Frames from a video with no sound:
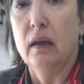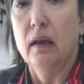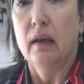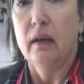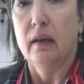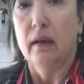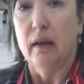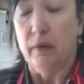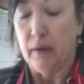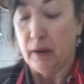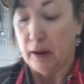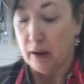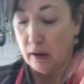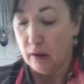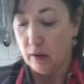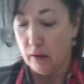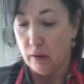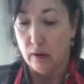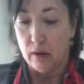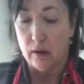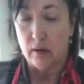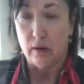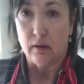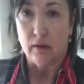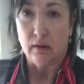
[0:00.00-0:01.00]
there we
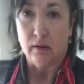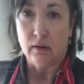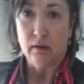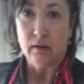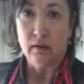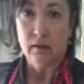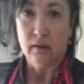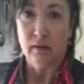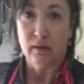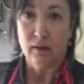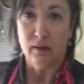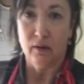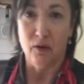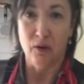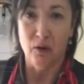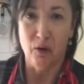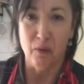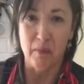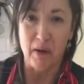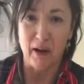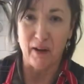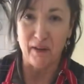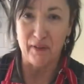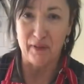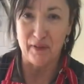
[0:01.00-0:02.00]
go, on
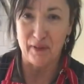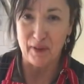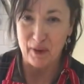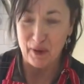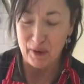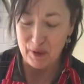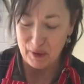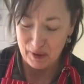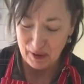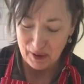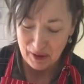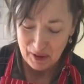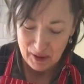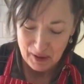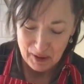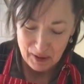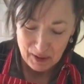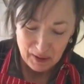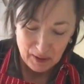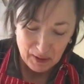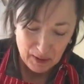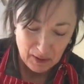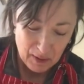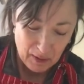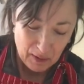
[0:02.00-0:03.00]
my phone
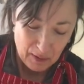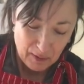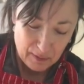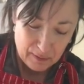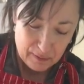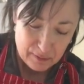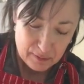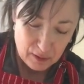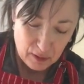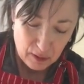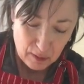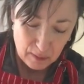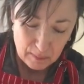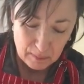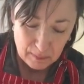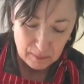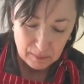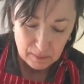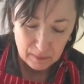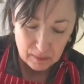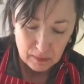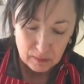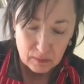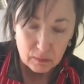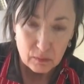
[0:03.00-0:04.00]
from
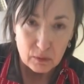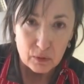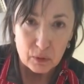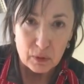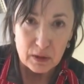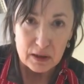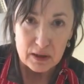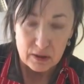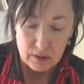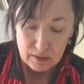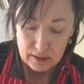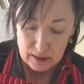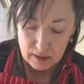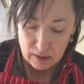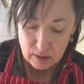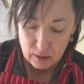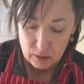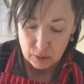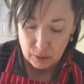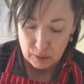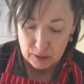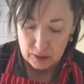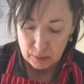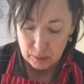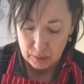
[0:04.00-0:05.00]
Twitter and the
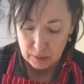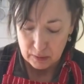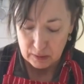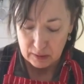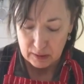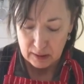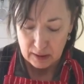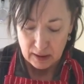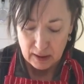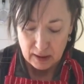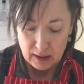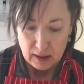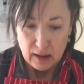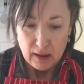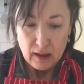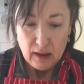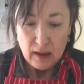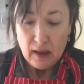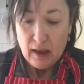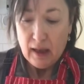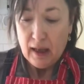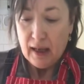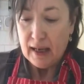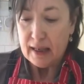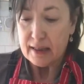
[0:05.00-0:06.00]
Twitter world.
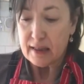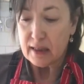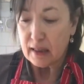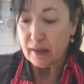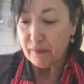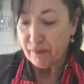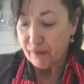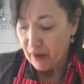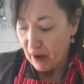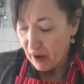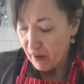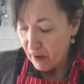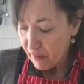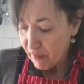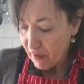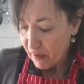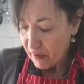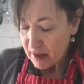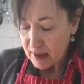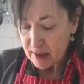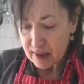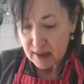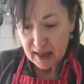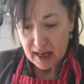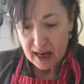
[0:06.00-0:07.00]
It's a very, very
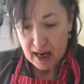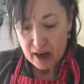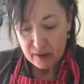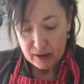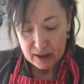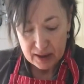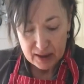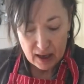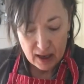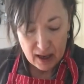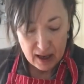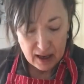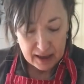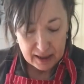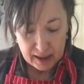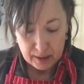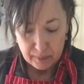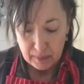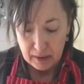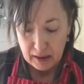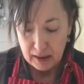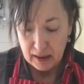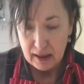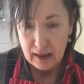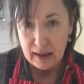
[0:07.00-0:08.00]
scary
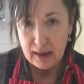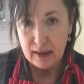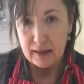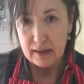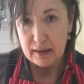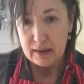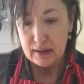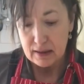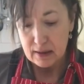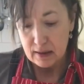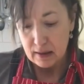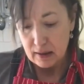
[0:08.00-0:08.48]
time, and